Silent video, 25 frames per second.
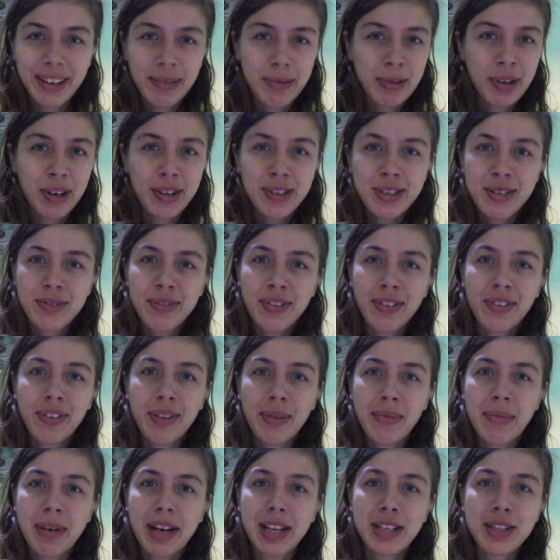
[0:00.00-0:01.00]
Because you will
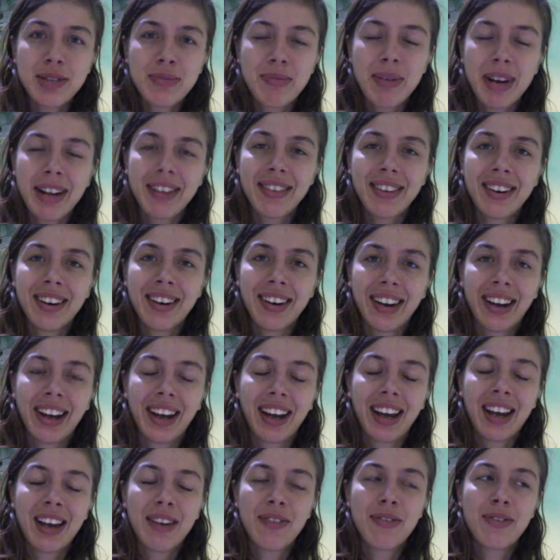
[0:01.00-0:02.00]
feel much better,
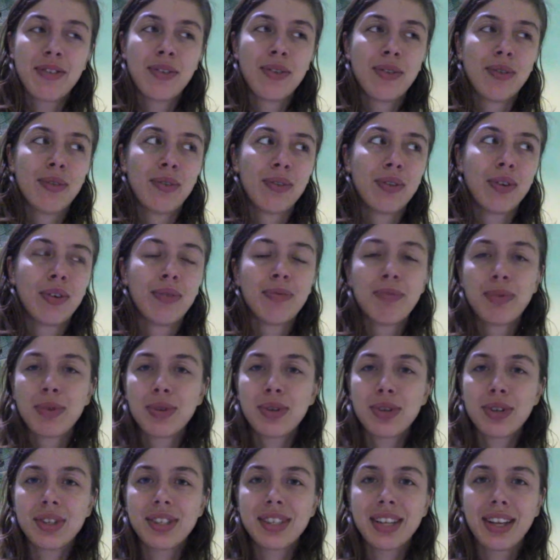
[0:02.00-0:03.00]
like, if you don't
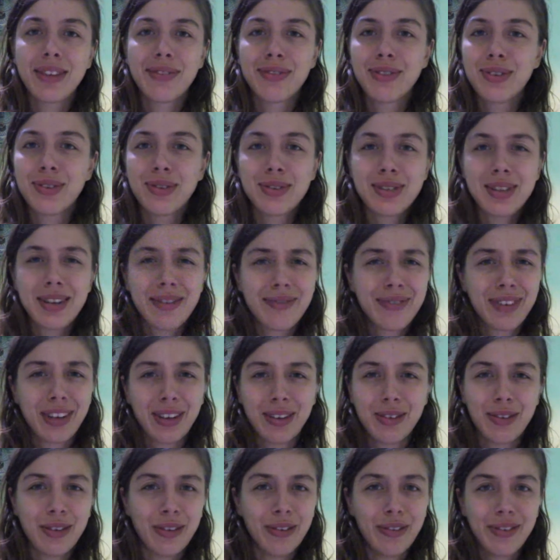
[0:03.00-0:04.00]
push yourself to do something
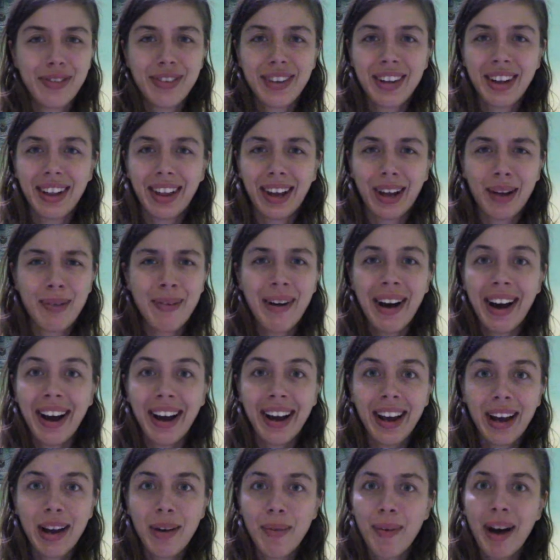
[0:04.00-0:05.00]
you don't feel like.
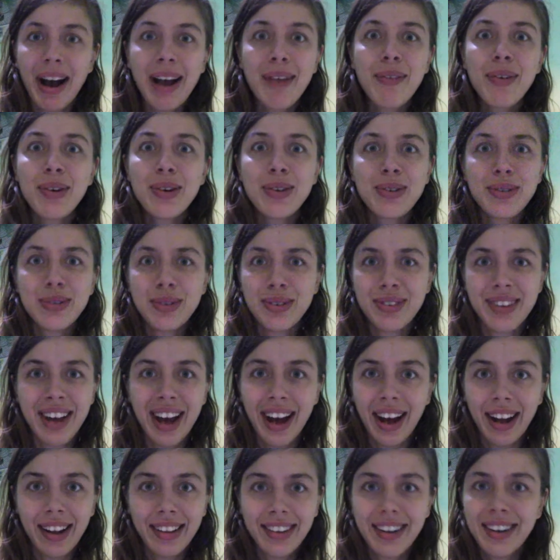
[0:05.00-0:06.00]
Why? Why would you do
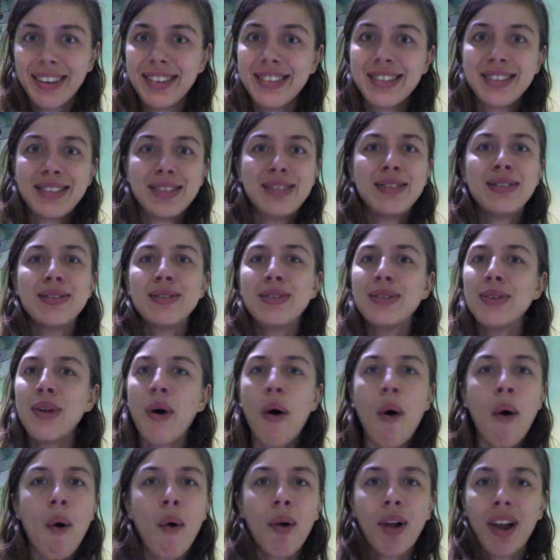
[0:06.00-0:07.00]
that? There is
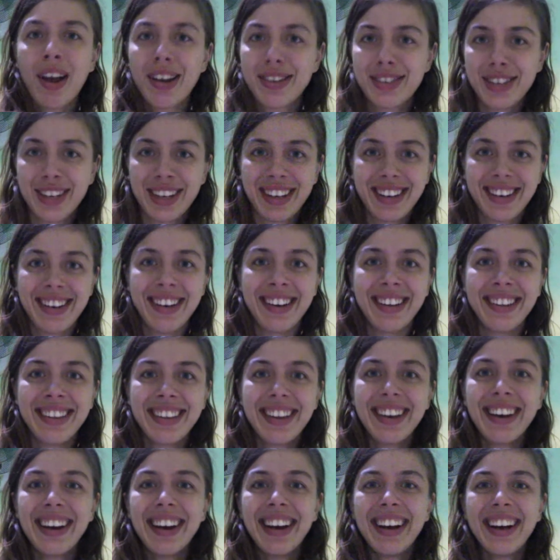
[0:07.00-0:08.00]
no logic in it.
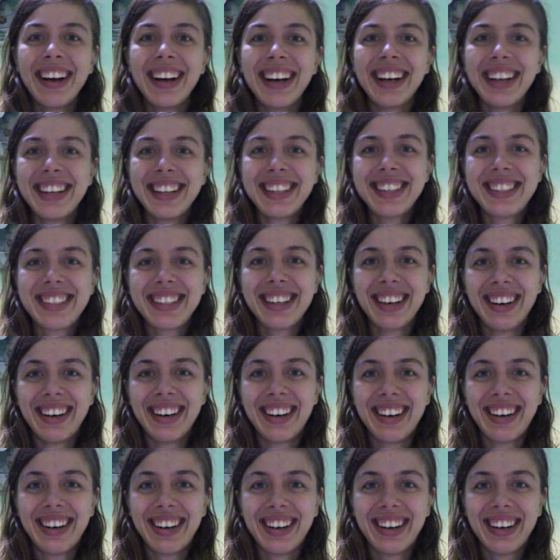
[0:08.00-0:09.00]

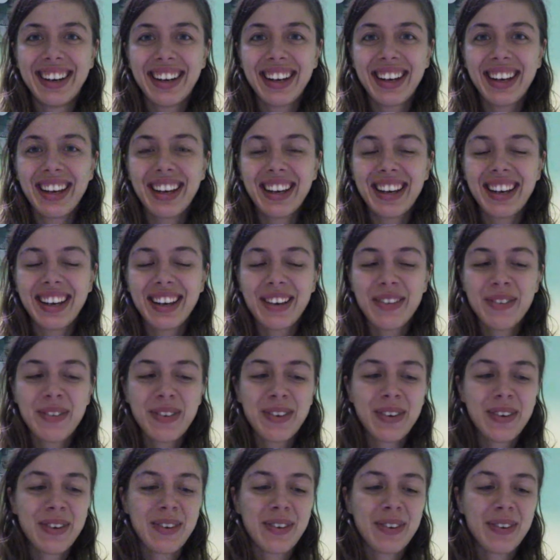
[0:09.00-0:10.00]
So if
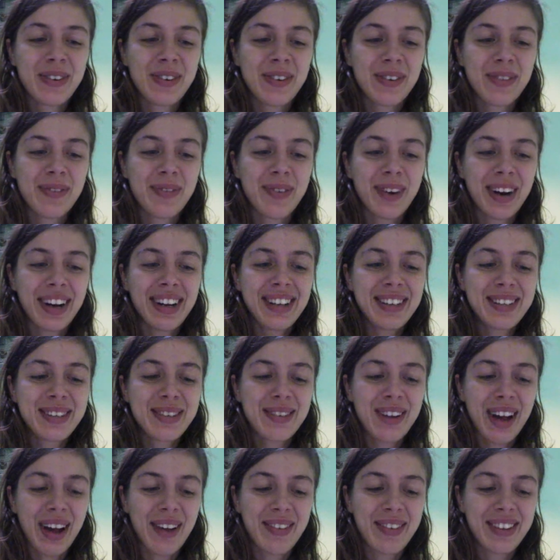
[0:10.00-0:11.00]
you want
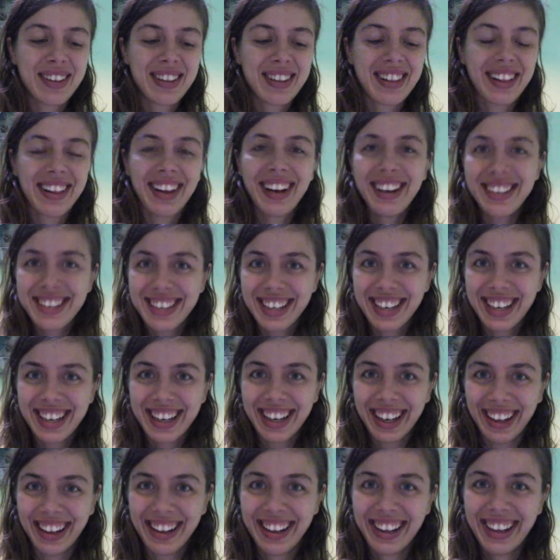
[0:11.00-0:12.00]
to have it
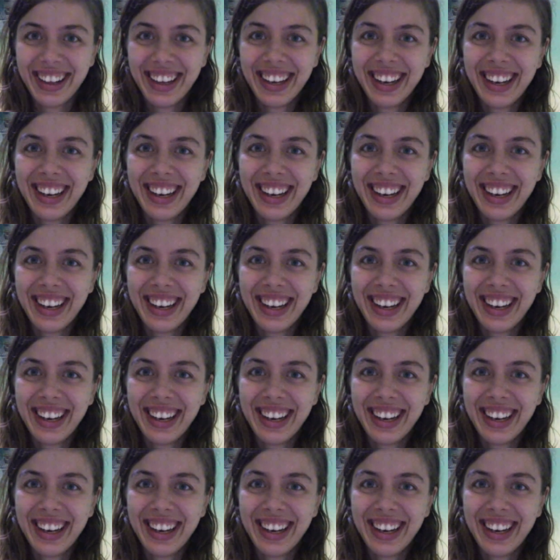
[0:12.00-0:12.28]
logical,